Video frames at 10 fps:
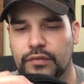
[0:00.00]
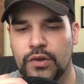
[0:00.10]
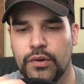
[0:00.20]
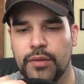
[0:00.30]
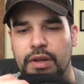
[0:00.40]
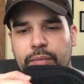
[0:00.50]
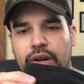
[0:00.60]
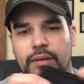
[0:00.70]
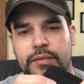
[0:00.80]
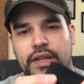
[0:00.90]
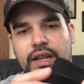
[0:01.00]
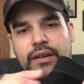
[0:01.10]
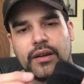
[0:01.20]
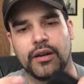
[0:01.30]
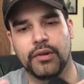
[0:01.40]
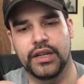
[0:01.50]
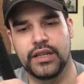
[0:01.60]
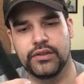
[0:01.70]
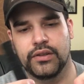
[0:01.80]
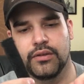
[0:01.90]
One of the big problems I ran
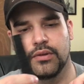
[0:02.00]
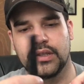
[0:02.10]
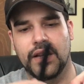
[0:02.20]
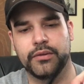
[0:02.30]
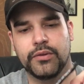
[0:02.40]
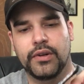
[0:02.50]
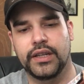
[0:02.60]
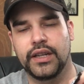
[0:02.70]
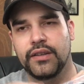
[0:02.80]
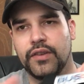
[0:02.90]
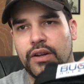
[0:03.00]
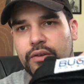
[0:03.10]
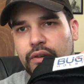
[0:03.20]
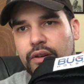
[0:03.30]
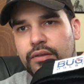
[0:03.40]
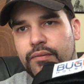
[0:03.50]
into was I was running out of Velcro